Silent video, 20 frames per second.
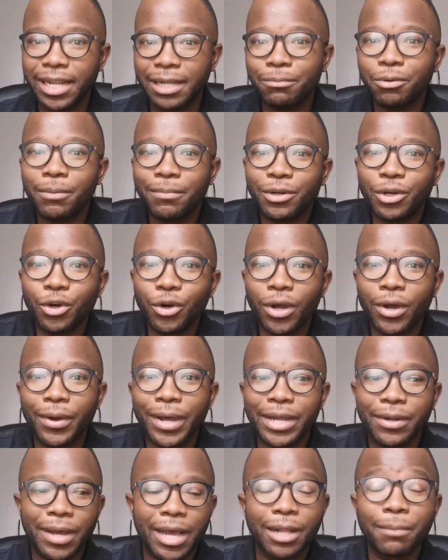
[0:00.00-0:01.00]
I'll probably
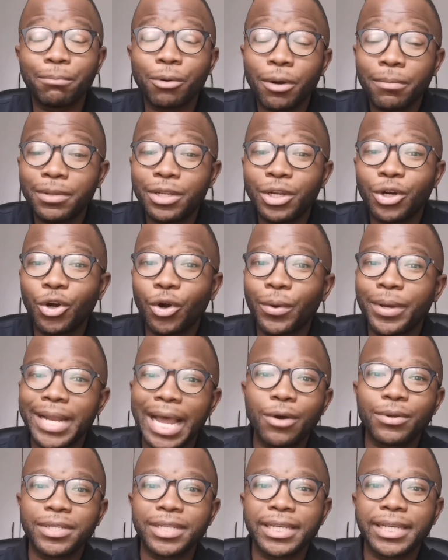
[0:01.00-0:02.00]
grow it
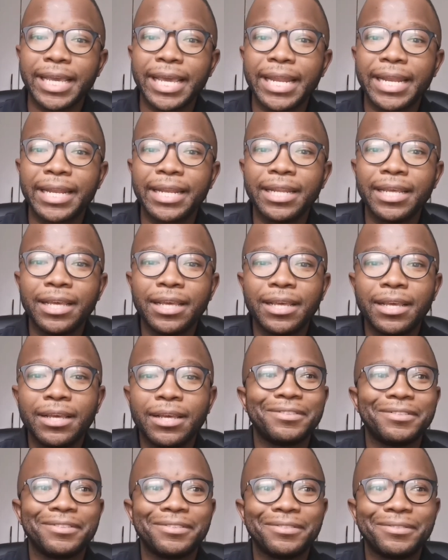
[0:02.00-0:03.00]
out again,
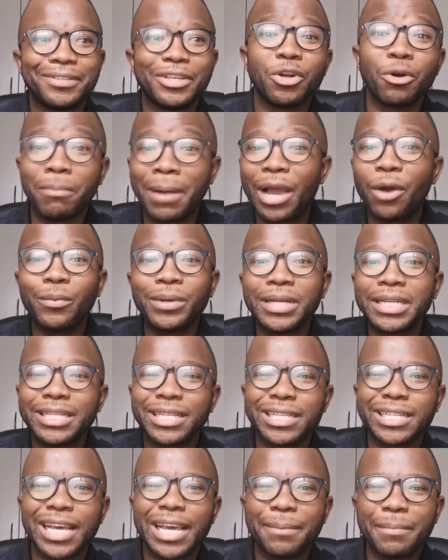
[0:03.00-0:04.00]
by
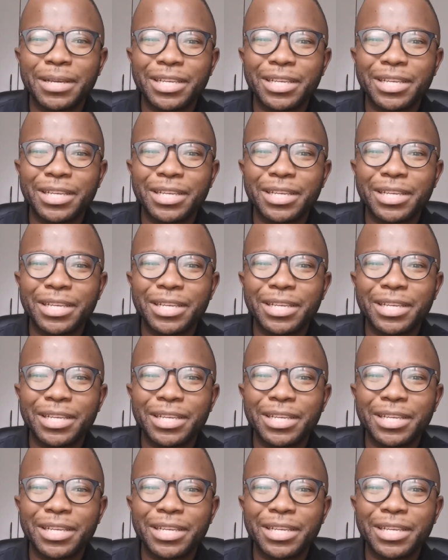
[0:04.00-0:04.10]
winter time.